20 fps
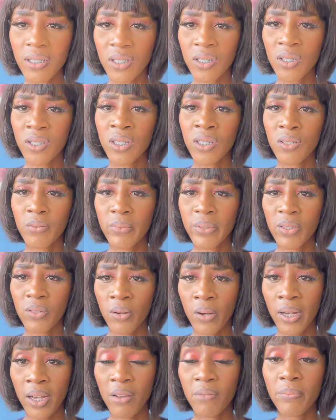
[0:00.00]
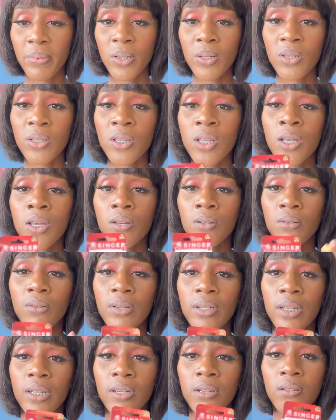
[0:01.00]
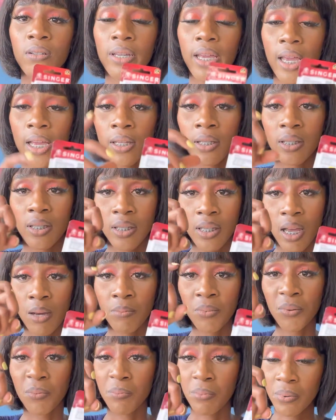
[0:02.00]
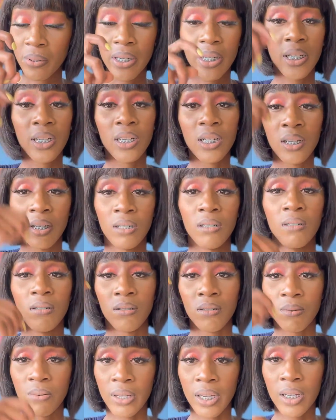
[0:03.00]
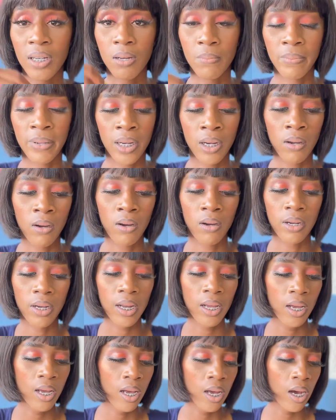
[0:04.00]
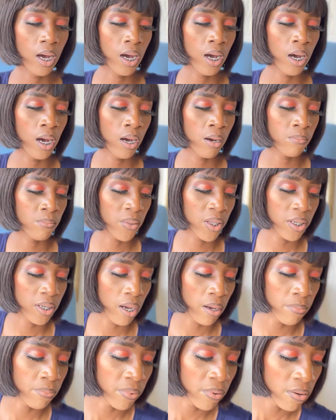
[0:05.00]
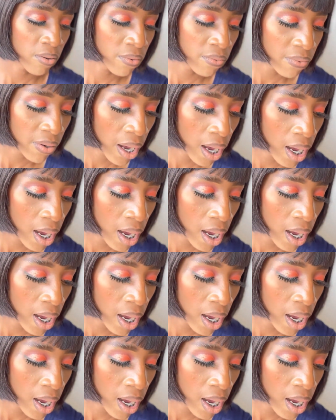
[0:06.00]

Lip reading: They just need to be strong enough, because your needle can snap or break, okay, depending on the type of